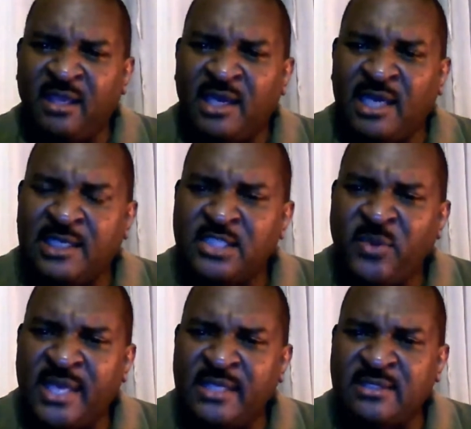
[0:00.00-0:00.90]
at least
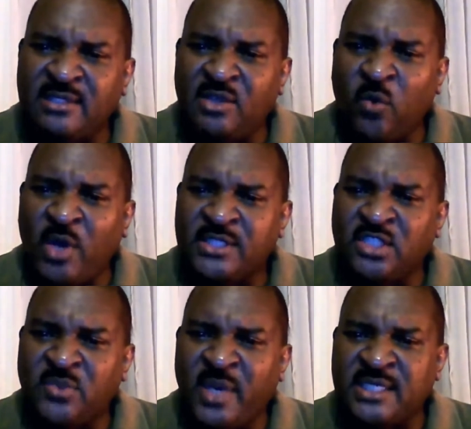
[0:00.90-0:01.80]
twice, once
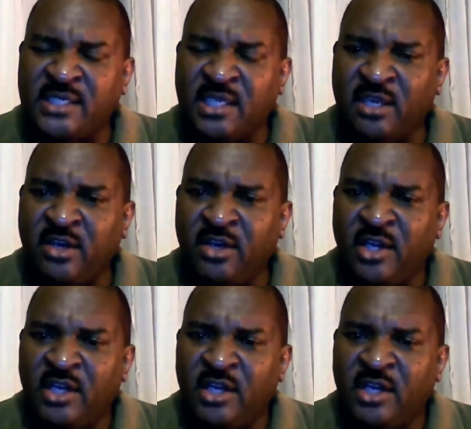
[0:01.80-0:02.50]
or twice a year,